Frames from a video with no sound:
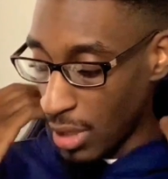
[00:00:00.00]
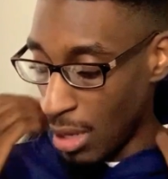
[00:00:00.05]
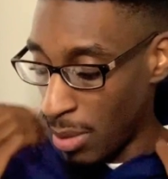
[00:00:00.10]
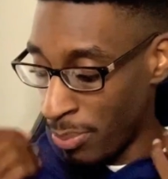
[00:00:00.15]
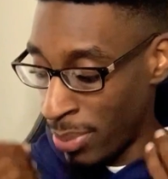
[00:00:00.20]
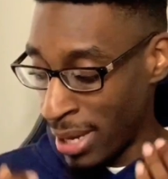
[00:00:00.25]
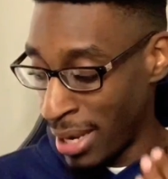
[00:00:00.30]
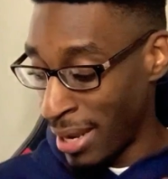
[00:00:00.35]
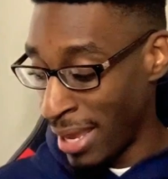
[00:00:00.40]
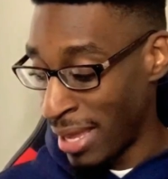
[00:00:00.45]

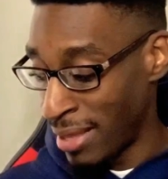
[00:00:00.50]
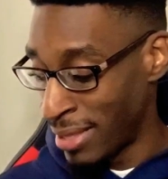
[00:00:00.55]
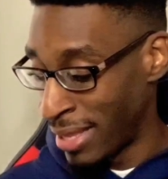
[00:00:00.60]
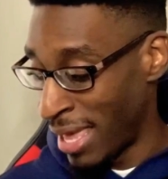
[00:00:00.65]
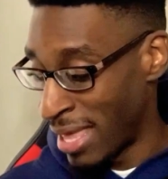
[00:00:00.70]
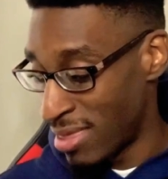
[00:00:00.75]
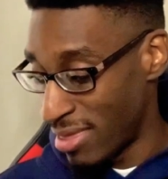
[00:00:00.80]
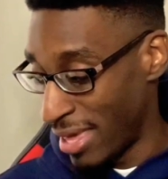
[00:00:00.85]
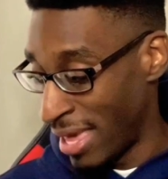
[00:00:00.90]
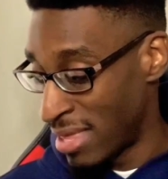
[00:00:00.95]
But
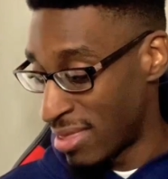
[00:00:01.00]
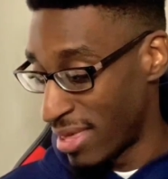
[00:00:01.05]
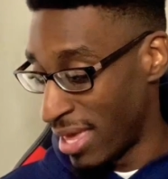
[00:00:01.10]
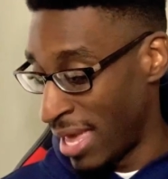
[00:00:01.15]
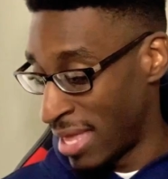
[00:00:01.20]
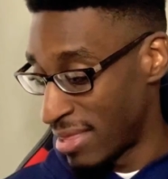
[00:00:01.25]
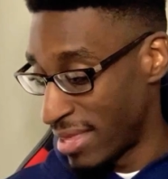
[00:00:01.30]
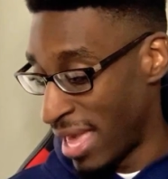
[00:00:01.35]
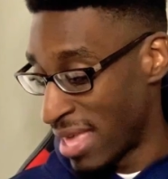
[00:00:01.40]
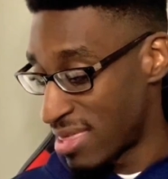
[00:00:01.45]

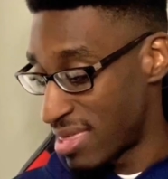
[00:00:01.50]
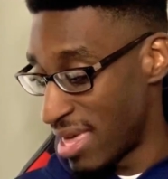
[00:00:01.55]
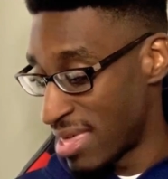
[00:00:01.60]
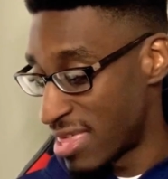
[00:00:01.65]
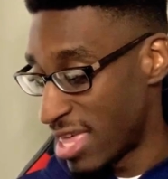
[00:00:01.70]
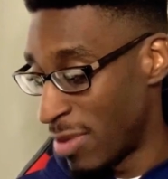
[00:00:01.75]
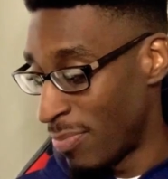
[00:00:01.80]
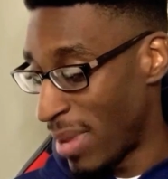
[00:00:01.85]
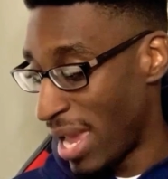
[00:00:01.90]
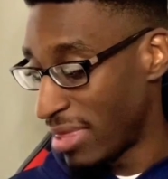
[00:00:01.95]
it's
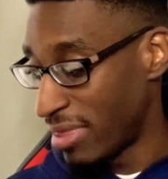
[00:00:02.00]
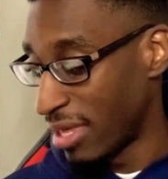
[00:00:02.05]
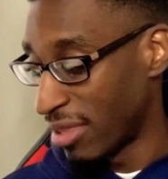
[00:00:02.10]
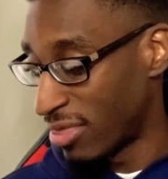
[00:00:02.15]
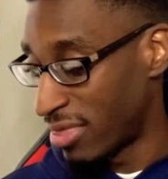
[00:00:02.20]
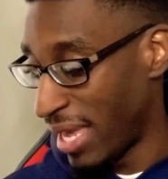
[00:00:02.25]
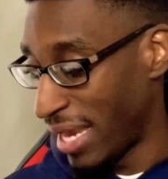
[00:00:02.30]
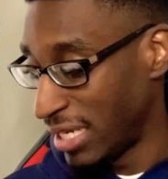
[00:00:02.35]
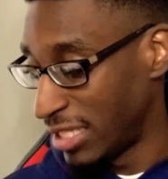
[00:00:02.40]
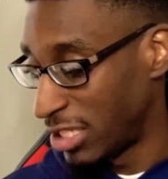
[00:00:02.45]
an amazing
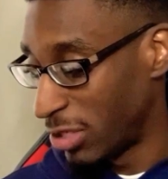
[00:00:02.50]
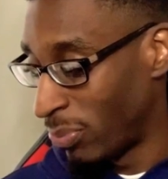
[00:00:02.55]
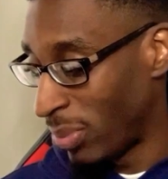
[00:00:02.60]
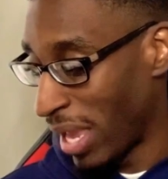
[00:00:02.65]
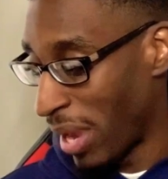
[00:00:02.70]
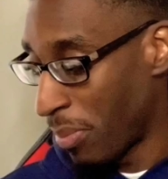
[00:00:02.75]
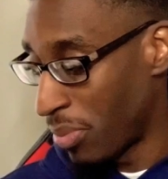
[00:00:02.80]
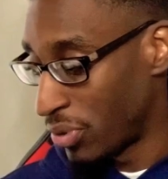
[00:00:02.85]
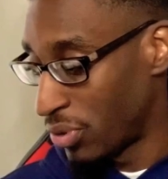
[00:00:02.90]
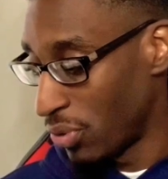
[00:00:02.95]
thing to be
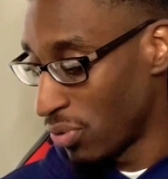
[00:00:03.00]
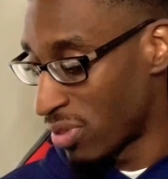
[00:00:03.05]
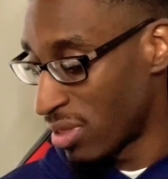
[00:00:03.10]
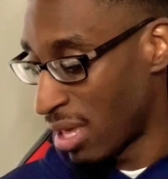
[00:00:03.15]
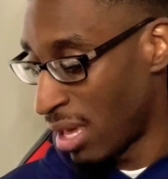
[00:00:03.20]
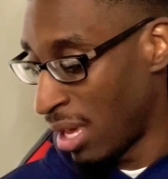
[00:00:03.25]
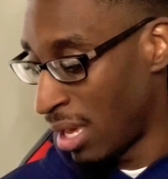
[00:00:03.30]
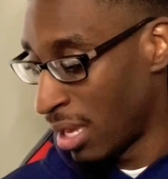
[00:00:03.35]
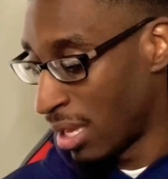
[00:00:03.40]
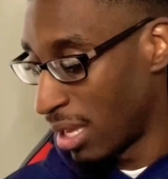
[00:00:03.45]
able to
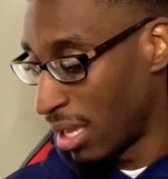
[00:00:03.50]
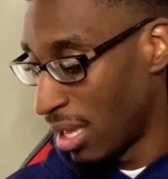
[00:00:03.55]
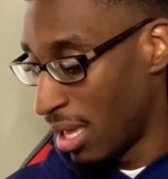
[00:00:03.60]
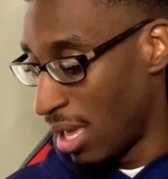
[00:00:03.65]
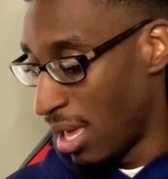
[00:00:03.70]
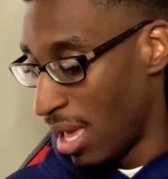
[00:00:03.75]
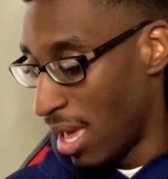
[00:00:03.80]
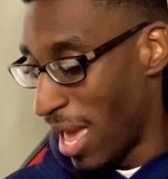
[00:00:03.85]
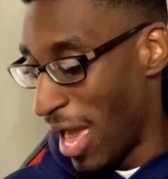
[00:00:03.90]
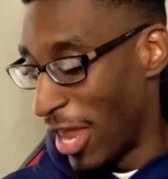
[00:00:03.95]
say,
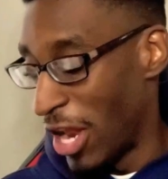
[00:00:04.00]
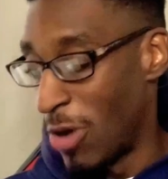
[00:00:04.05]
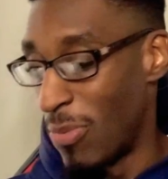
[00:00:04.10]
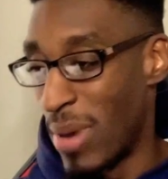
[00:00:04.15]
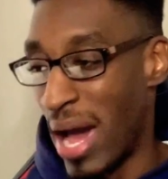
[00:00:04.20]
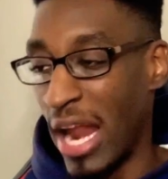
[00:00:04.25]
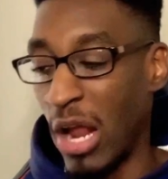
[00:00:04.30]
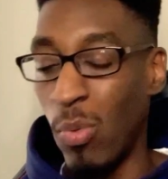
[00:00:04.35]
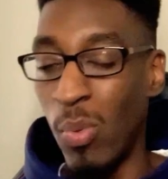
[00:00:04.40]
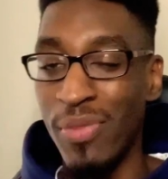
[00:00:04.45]
no
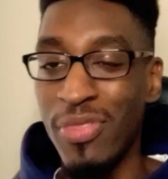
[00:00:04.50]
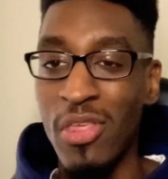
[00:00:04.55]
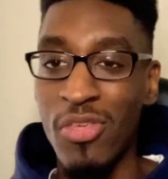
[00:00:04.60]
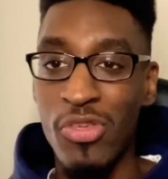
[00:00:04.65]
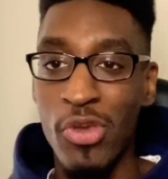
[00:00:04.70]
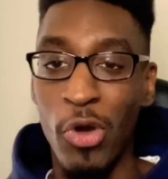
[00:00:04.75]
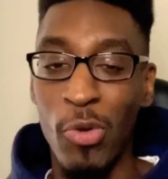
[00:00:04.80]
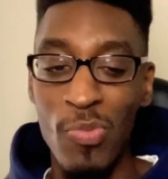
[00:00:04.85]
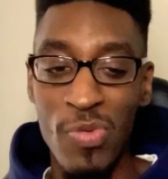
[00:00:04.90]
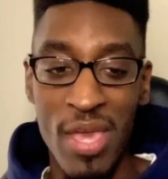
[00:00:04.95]
matter what the
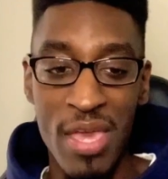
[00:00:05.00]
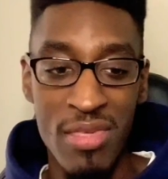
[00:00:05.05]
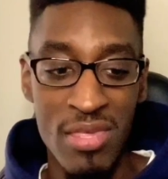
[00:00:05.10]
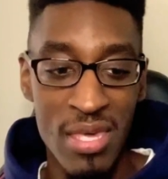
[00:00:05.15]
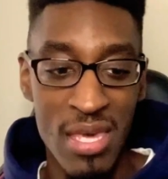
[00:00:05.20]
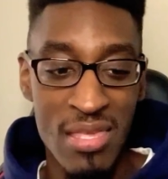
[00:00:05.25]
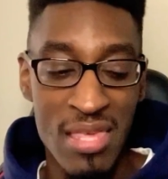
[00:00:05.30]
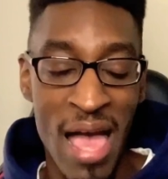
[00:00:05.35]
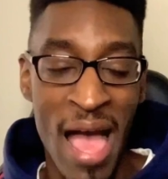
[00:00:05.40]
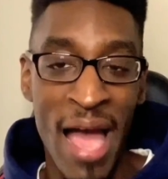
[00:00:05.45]
circumstance
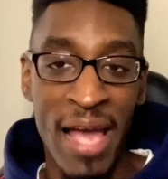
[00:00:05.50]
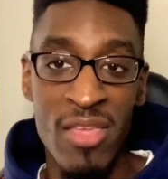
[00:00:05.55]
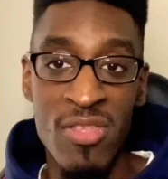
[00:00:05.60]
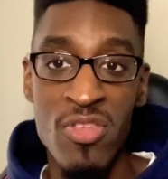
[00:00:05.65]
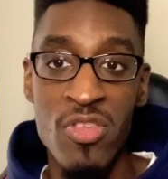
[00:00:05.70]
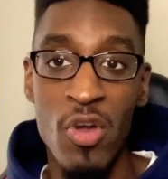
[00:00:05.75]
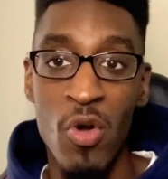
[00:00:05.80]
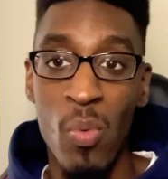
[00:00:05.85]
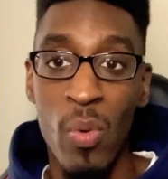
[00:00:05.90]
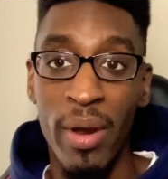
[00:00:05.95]
is, I can
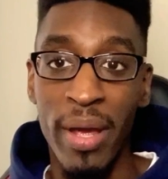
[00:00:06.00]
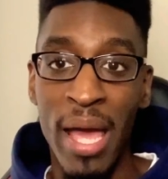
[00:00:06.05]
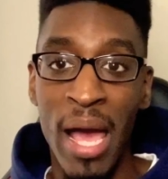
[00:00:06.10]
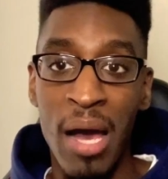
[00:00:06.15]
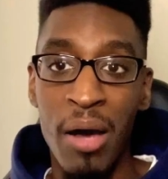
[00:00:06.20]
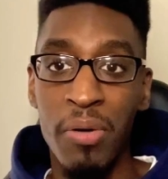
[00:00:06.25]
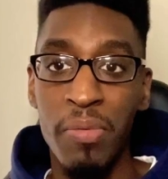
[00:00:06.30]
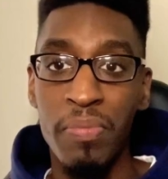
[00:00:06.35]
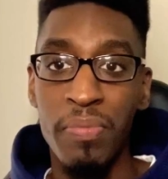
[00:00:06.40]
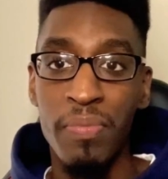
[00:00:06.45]
still work out.
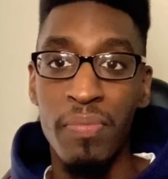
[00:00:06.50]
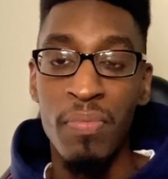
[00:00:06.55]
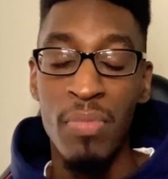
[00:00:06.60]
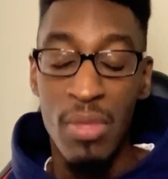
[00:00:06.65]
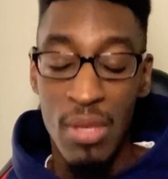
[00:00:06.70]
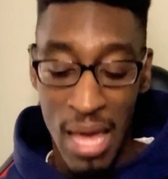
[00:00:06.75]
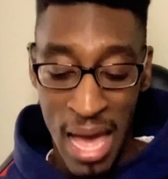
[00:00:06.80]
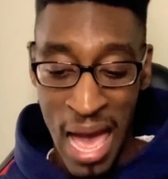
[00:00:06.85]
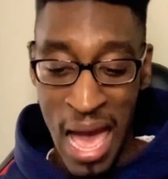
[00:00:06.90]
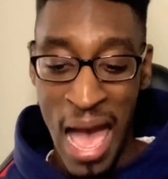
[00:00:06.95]

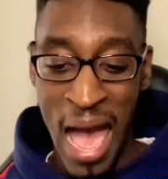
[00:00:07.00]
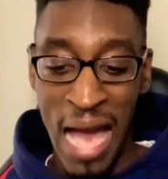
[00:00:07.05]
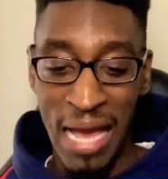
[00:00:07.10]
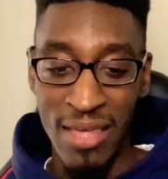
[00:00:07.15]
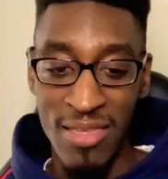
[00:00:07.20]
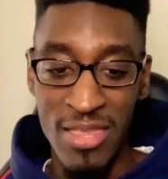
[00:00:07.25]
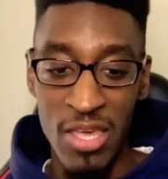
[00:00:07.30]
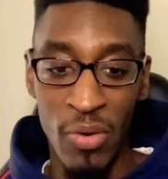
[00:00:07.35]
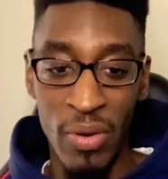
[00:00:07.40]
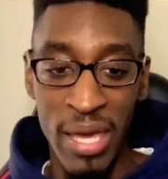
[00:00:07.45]
I can
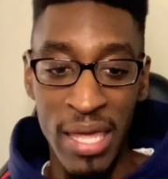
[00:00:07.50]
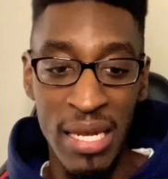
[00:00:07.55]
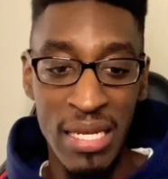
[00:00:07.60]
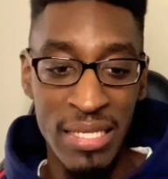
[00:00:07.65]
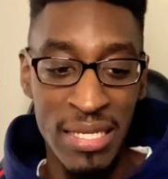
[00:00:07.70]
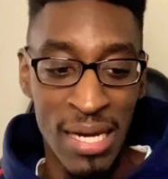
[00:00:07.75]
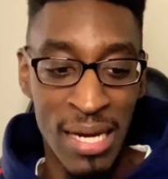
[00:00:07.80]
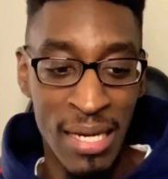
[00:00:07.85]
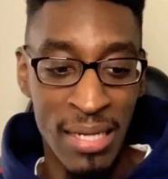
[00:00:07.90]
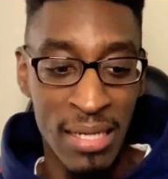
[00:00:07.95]
still get it
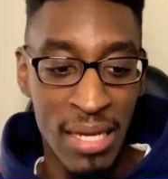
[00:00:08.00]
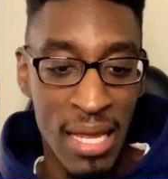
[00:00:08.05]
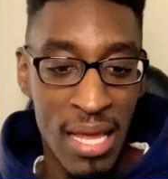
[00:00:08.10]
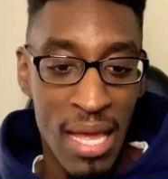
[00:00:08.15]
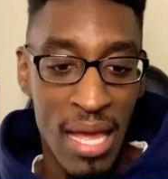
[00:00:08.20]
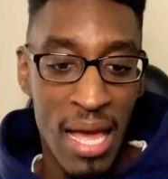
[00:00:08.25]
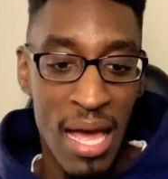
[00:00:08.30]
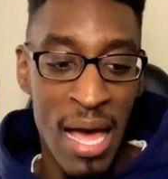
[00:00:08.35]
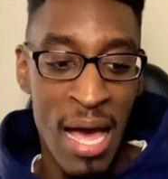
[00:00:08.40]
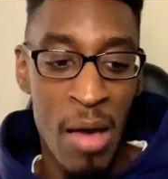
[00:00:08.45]
done.
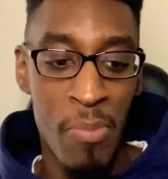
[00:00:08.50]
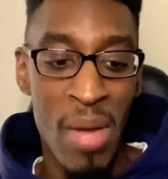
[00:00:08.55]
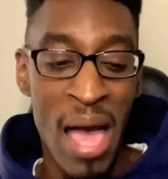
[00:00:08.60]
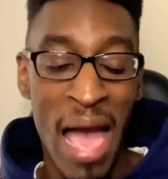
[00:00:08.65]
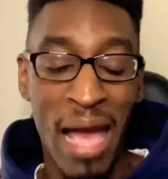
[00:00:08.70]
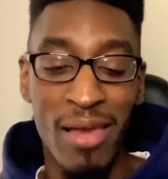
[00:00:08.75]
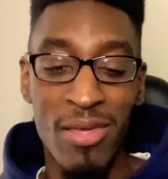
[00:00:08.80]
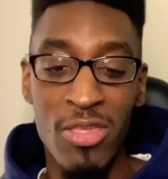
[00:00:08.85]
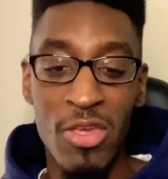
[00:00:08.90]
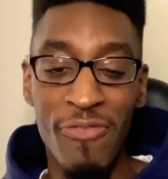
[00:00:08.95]
I
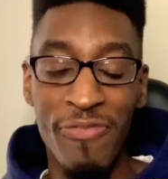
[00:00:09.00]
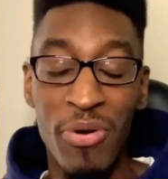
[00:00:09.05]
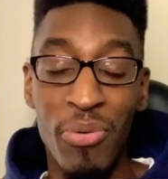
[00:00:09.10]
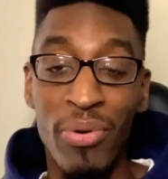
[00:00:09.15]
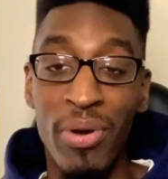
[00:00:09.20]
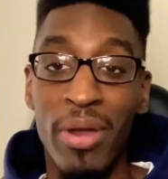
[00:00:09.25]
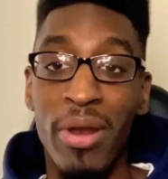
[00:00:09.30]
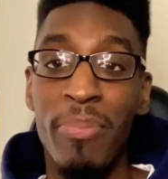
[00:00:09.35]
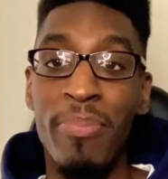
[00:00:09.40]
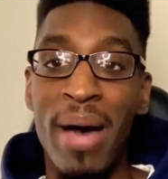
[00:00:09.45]
can still feel
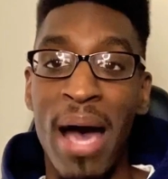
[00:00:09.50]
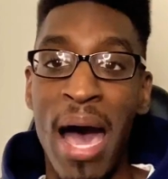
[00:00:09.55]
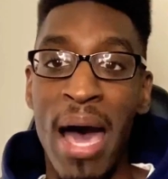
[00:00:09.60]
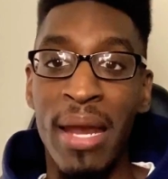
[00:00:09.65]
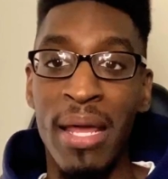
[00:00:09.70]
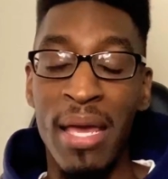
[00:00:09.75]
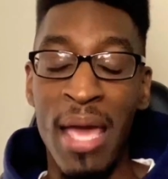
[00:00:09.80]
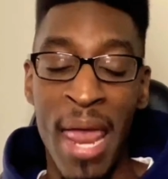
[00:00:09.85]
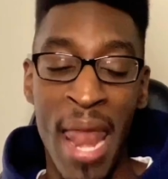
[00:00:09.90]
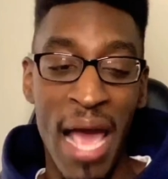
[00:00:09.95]
good about
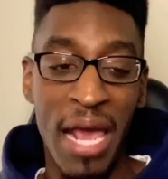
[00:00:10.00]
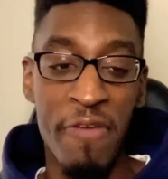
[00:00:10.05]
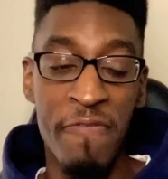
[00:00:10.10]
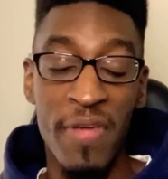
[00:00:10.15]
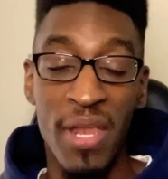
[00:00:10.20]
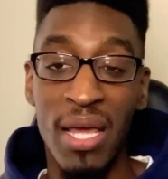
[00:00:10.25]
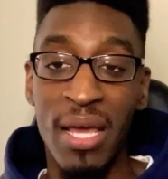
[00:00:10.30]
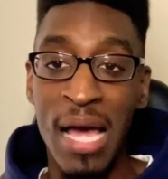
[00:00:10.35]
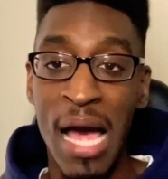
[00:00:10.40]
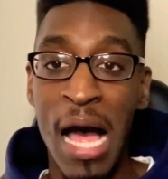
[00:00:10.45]
it, and I can feel
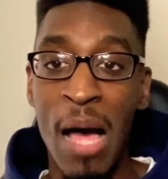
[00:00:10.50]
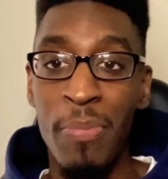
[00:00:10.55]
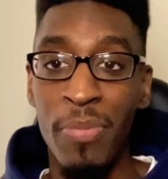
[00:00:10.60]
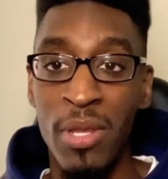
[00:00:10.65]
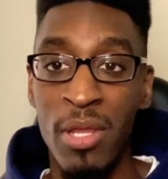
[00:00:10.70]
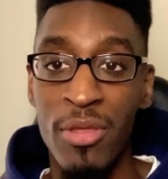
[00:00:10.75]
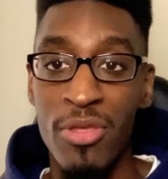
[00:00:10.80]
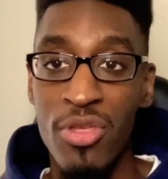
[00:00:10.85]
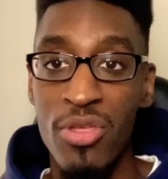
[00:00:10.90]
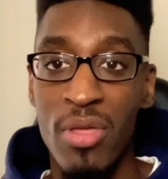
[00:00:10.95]

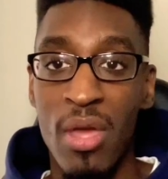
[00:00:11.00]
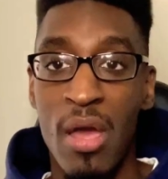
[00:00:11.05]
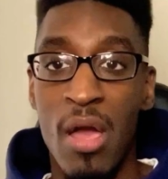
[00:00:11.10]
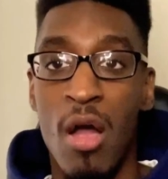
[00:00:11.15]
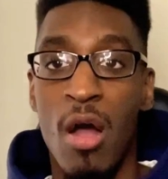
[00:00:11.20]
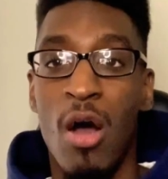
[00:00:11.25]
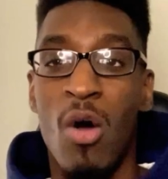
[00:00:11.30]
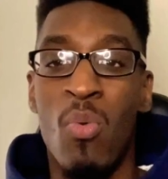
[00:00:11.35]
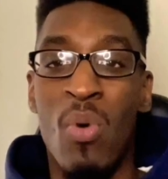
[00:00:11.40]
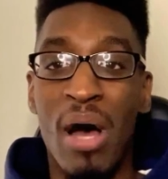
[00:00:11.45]
accomplished
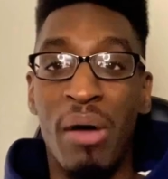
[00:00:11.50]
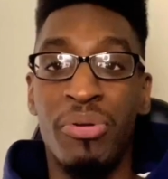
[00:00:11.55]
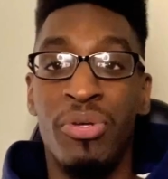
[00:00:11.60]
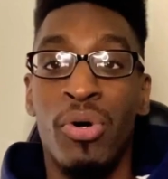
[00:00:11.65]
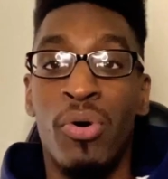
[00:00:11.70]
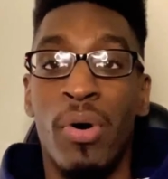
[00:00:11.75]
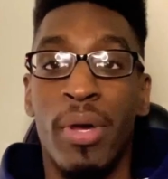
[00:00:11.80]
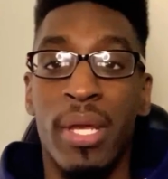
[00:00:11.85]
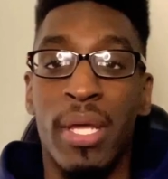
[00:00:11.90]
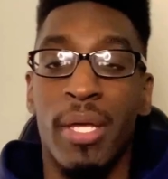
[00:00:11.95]
while
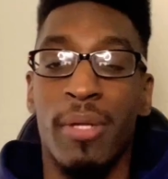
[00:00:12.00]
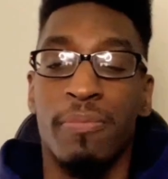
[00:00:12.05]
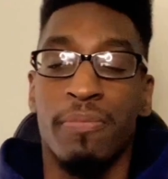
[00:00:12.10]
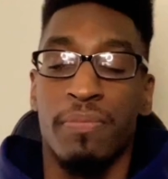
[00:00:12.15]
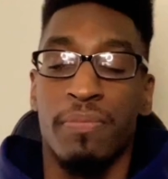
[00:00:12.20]
doing it.